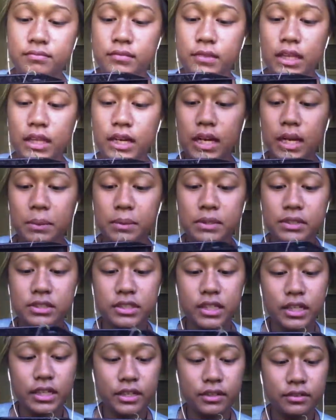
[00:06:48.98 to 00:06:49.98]
And I'm
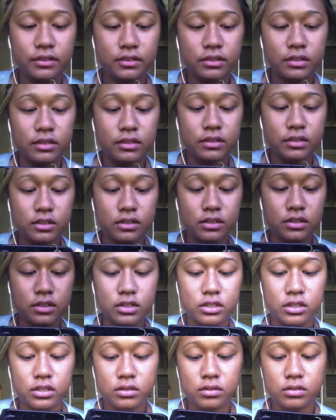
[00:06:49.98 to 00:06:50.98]
excited
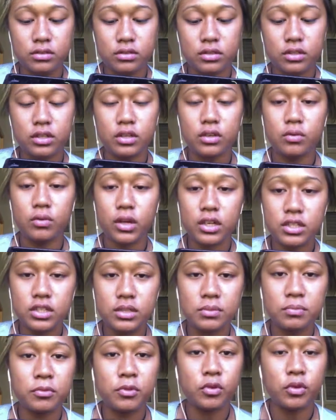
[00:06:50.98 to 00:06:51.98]
to, watch
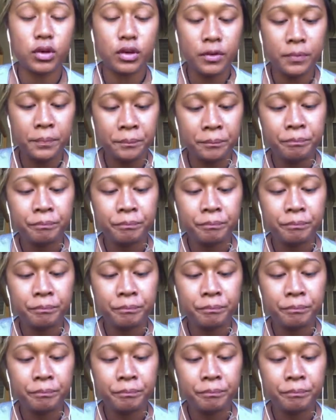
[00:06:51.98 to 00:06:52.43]
them grow.